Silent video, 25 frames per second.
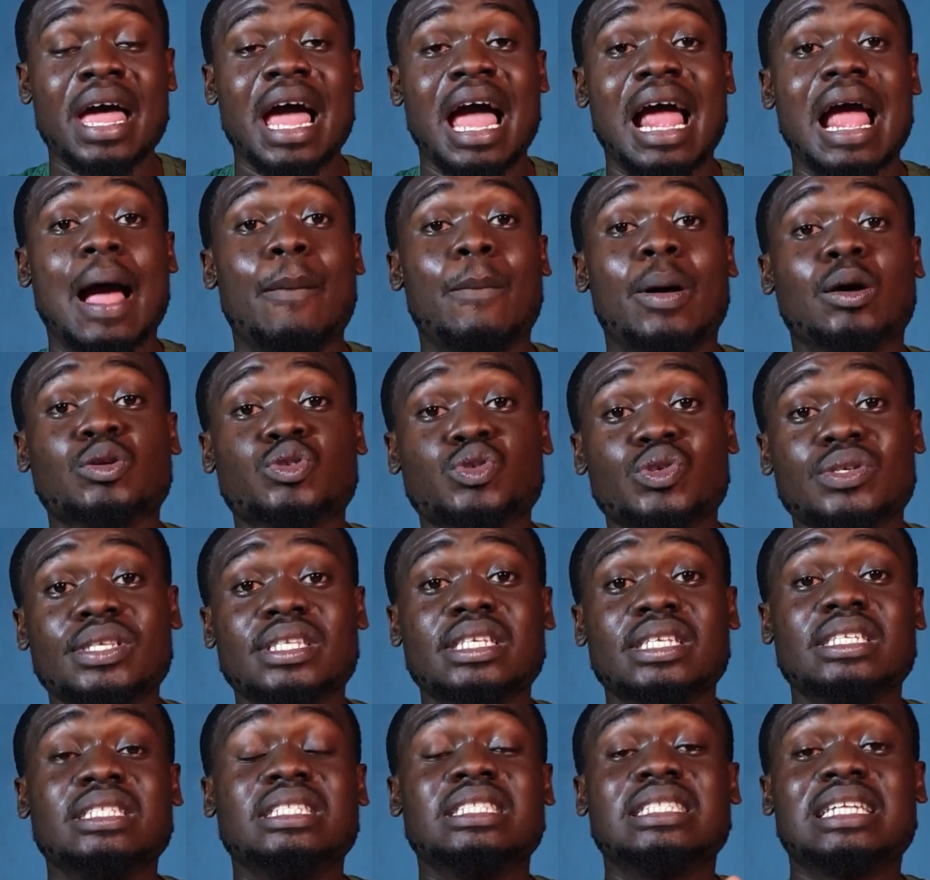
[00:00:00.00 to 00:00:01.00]
I am
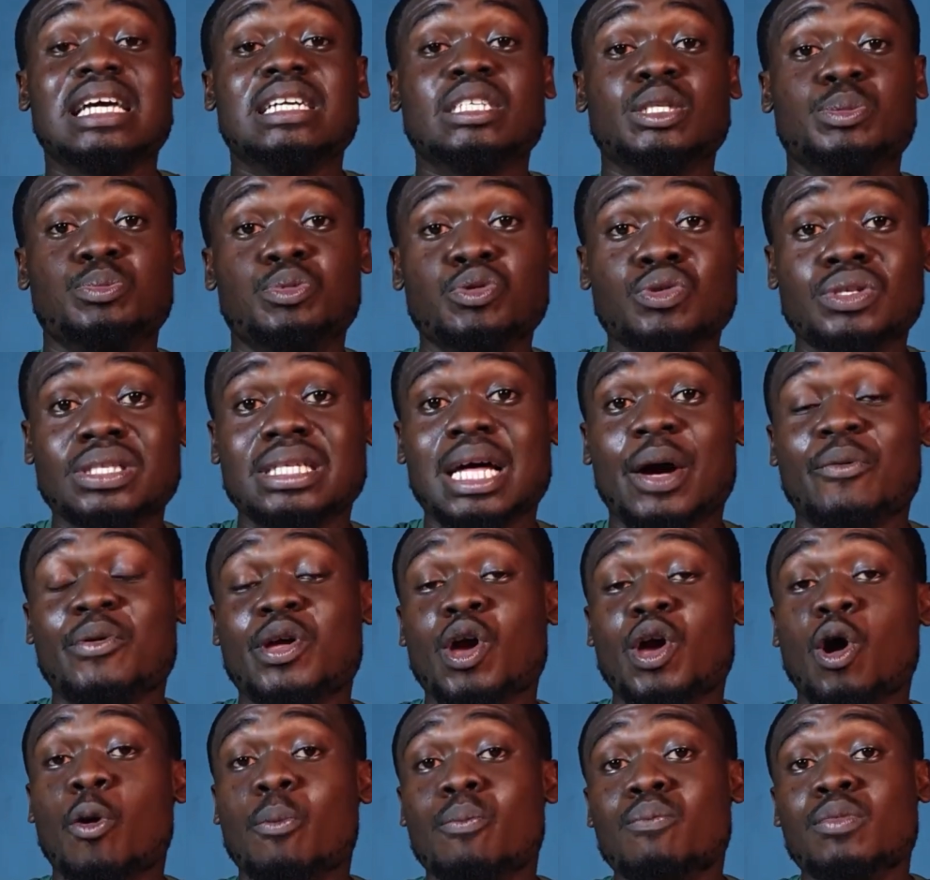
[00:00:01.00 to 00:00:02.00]
outsourcing textbooks that will
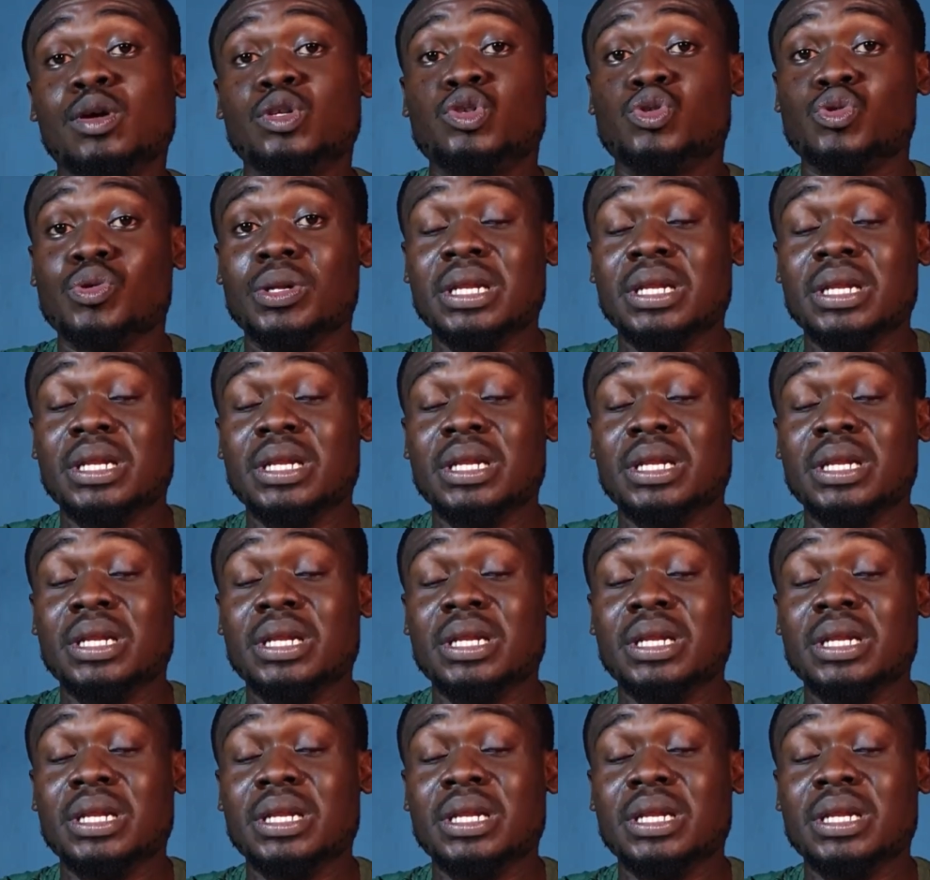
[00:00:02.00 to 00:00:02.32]
help me to